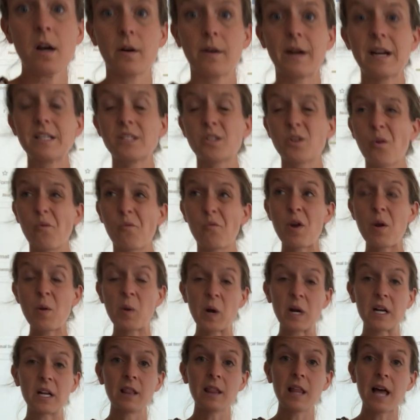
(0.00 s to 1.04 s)
All right, so if we
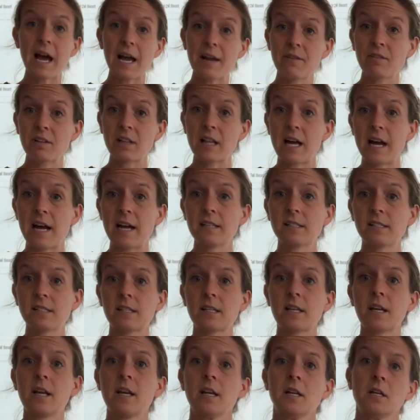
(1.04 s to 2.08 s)
were on a live
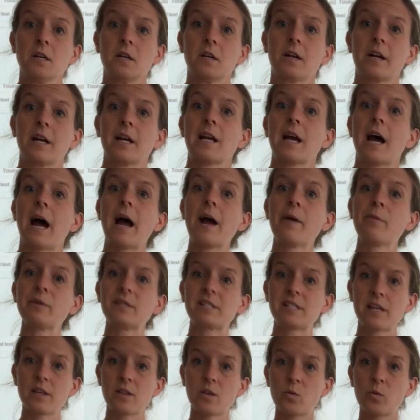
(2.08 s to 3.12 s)
class, all right, I
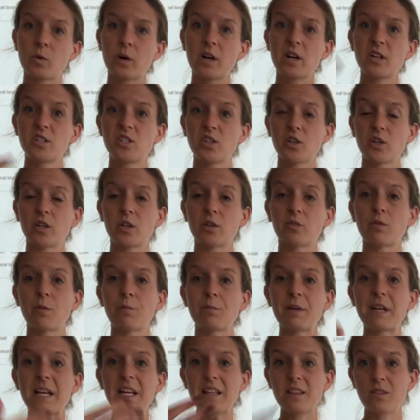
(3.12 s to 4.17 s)
would say the word, you're going to
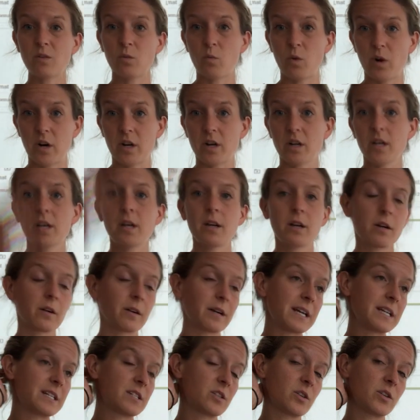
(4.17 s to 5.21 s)
repeat the word, all
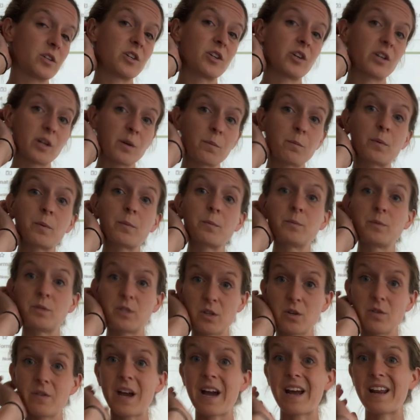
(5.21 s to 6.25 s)
right? So you're going to
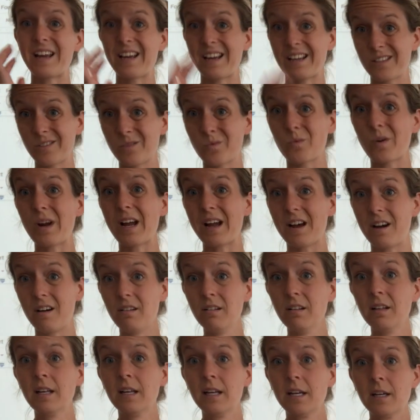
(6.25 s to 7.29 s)
do that as
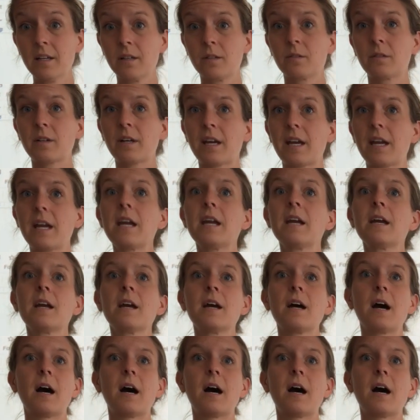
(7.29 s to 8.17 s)
well, okay?